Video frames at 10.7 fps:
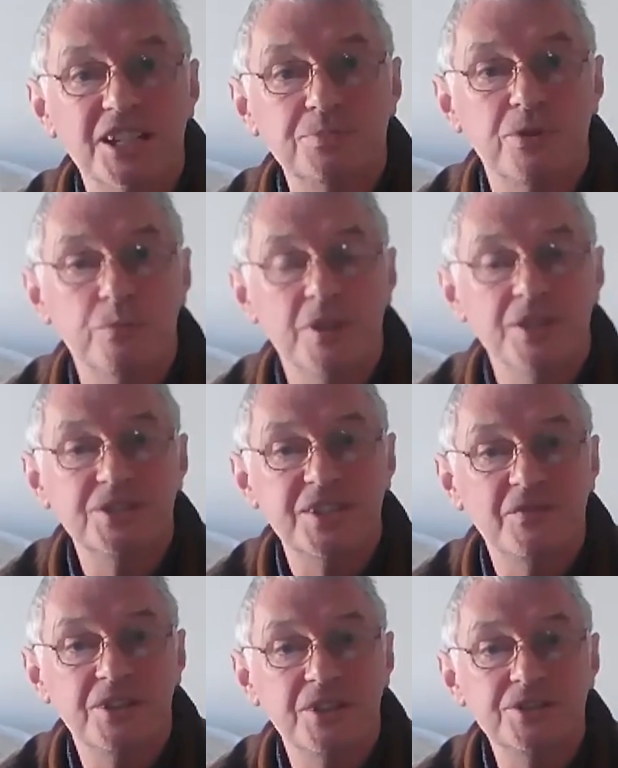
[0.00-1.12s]
expert witness
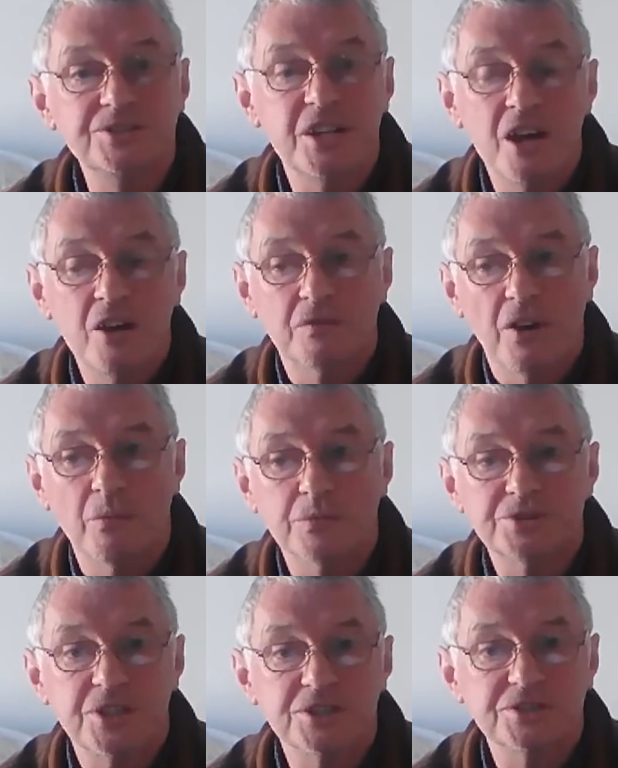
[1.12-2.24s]
evidence from
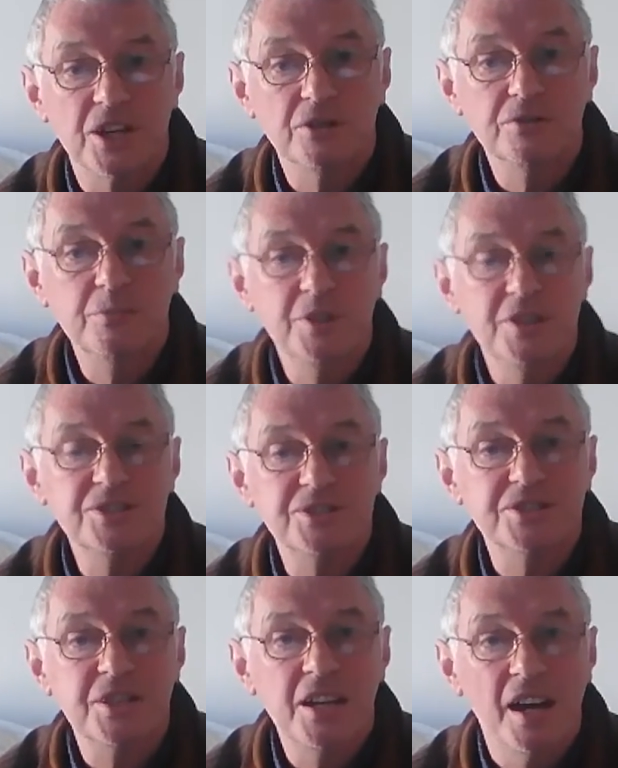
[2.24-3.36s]
such luminaries
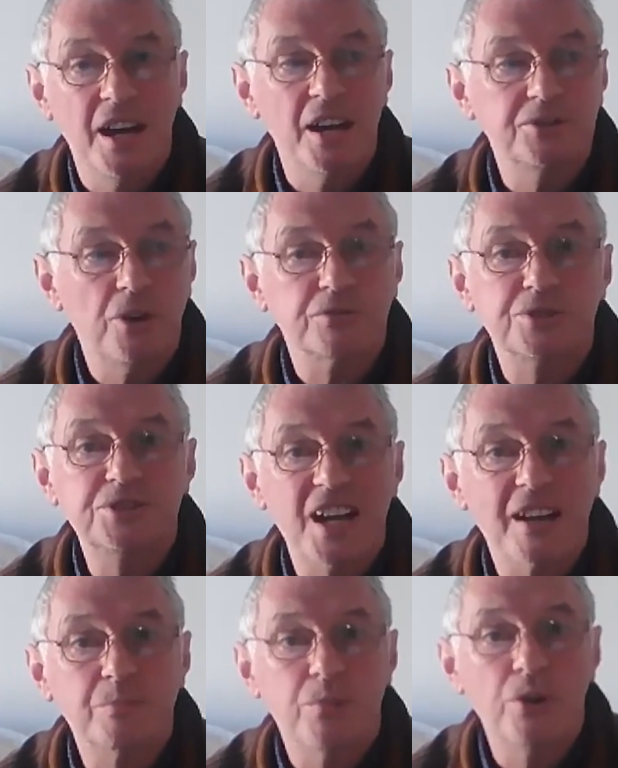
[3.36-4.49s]
as Dr.
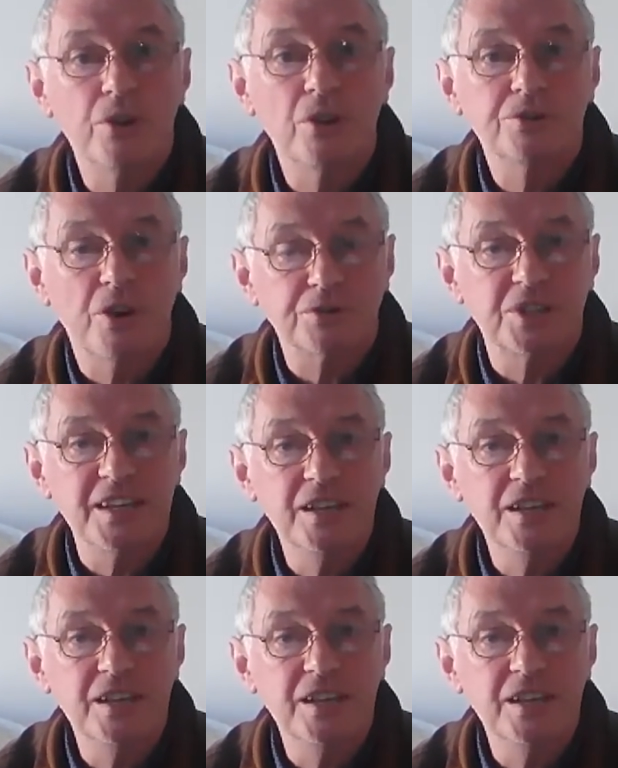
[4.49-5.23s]
Jack Boyle, Dr.